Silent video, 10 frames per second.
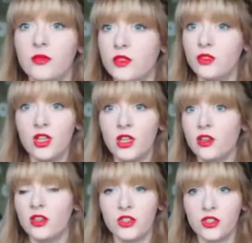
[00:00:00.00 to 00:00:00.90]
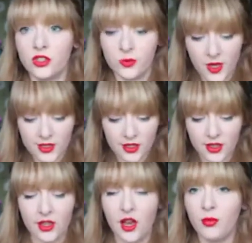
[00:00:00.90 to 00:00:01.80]
It's really good. It's just
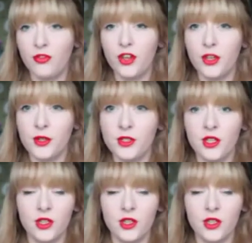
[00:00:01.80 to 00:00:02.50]
basically, I prefer using